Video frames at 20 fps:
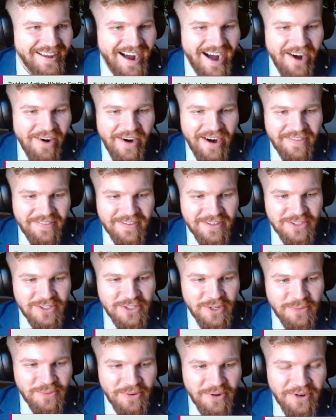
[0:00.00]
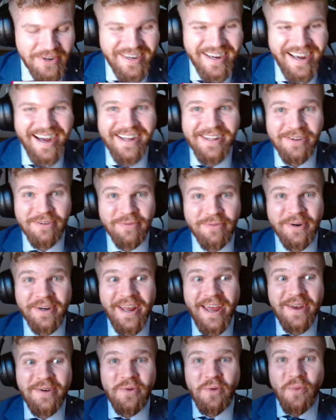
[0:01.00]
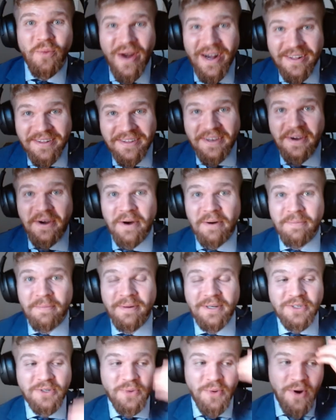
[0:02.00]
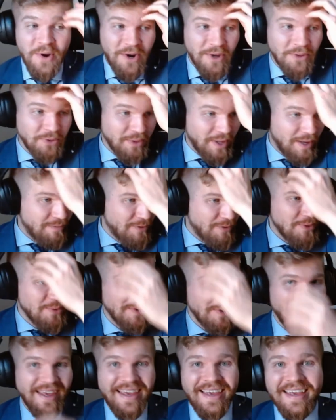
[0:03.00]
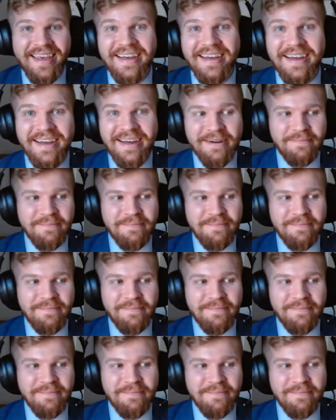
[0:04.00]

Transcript: All right, this should work. Hello, everyone, and welcome to another live Q&A.